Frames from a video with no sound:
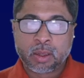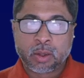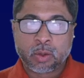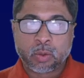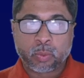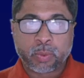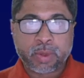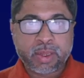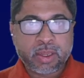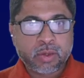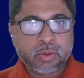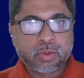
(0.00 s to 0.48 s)

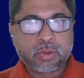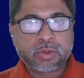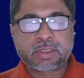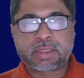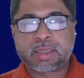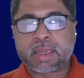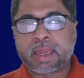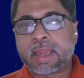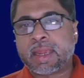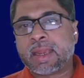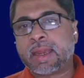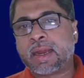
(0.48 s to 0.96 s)
We
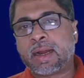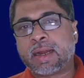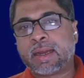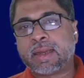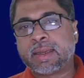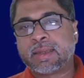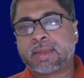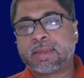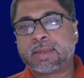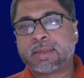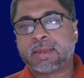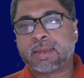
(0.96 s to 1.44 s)
use
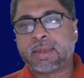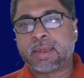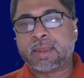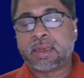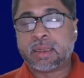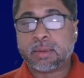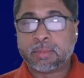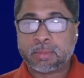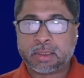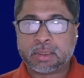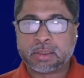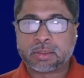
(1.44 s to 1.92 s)
AI and
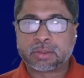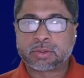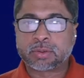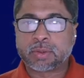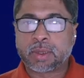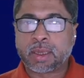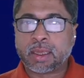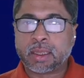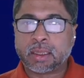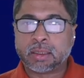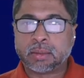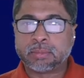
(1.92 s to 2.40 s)
ML to
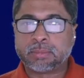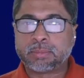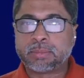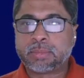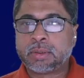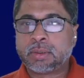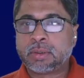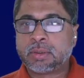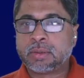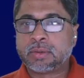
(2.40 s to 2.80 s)
help